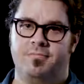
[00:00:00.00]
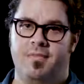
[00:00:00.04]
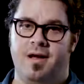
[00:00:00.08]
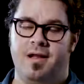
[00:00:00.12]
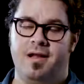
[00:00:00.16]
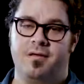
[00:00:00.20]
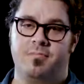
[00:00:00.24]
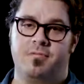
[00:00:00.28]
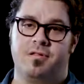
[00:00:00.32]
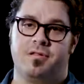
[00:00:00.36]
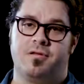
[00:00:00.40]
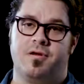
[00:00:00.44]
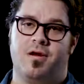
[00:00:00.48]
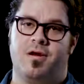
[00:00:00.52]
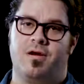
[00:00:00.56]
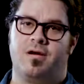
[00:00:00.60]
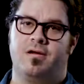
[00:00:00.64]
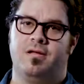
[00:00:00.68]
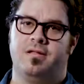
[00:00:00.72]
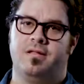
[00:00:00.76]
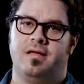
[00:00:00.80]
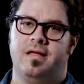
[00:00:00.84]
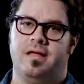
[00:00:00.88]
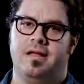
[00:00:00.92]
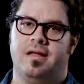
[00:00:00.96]
My name is
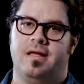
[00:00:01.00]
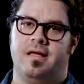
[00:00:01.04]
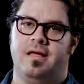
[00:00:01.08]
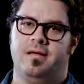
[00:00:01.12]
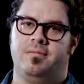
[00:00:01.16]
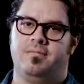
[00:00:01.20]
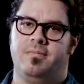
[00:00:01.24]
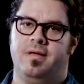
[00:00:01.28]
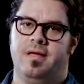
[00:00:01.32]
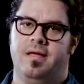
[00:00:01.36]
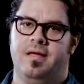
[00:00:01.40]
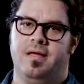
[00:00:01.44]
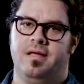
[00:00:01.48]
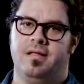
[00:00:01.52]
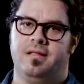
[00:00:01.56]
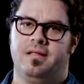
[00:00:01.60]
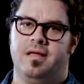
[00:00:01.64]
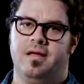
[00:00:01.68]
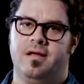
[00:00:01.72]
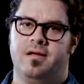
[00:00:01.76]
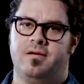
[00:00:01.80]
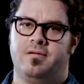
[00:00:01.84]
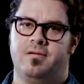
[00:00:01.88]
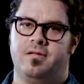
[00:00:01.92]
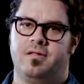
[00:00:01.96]
Carl, and I'm a
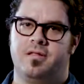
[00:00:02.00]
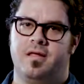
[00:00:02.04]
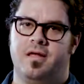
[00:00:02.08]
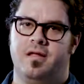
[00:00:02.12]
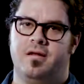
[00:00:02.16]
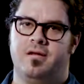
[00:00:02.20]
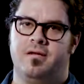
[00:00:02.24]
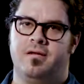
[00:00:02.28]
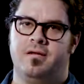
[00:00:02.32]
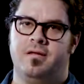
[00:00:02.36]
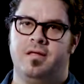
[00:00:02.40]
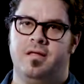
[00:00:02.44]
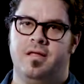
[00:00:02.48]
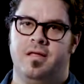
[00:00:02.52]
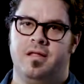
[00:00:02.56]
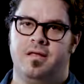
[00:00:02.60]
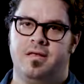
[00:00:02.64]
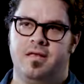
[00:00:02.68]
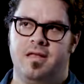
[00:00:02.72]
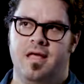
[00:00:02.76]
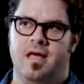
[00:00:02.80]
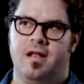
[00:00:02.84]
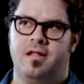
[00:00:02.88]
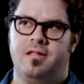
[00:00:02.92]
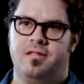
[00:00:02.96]
LEGO designer.
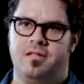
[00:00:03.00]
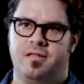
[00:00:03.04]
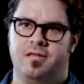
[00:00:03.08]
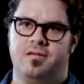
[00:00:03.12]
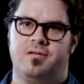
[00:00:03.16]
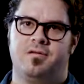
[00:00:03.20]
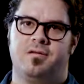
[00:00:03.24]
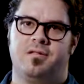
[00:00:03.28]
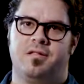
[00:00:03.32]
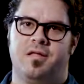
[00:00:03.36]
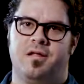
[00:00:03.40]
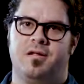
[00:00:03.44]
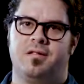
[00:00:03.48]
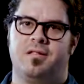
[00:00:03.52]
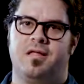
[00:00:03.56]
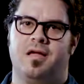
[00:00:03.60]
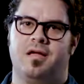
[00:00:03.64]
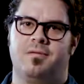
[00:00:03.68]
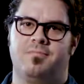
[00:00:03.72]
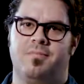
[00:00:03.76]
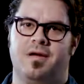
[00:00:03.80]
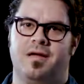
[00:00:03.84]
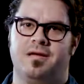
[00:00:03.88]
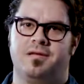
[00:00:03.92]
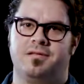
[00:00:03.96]
Not a senior designer
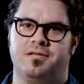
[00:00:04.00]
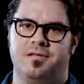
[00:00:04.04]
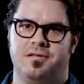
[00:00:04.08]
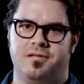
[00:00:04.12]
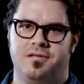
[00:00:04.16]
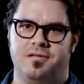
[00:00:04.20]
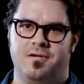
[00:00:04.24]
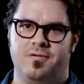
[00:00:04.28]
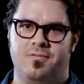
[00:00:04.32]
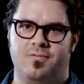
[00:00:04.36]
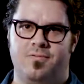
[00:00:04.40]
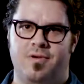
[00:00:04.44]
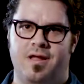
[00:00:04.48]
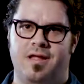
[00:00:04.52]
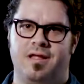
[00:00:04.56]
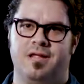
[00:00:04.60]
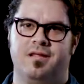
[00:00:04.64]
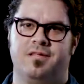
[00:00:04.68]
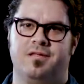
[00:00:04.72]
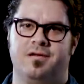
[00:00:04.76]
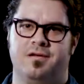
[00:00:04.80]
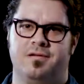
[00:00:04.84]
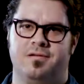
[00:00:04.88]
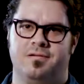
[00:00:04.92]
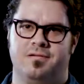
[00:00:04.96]
like Mike, just a
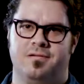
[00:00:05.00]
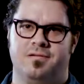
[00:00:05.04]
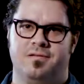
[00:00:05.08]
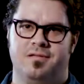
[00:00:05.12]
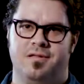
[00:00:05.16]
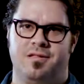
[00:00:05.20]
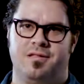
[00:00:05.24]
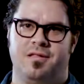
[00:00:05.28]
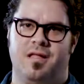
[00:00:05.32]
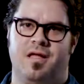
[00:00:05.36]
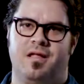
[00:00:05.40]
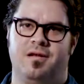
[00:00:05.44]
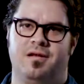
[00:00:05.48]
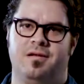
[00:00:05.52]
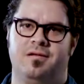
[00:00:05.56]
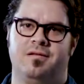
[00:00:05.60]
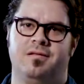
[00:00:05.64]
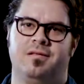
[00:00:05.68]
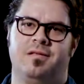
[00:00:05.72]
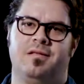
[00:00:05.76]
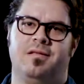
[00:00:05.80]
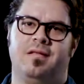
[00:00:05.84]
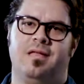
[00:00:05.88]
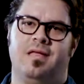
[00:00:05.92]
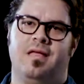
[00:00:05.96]
regular designer.
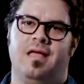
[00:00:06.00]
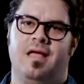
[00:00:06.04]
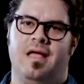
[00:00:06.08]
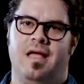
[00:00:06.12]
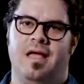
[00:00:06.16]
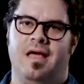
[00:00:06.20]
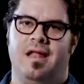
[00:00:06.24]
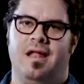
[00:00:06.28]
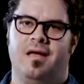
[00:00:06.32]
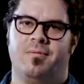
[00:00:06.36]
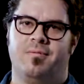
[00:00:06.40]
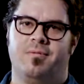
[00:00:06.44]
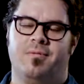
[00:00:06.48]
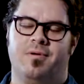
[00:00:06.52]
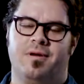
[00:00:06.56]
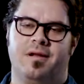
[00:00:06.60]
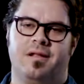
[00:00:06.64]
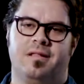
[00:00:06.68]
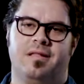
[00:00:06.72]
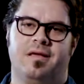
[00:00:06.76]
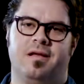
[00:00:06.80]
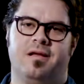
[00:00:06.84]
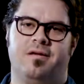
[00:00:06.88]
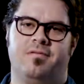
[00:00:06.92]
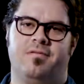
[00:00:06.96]
And I've been working
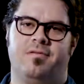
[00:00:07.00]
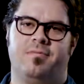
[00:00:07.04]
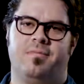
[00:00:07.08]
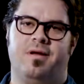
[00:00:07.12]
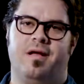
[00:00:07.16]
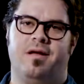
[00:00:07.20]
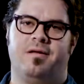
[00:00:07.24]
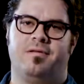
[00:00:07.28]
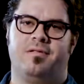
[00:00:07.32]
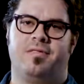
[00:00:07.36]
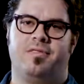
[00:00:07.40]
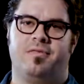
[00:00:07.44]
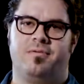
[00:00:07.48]
at LEGO for about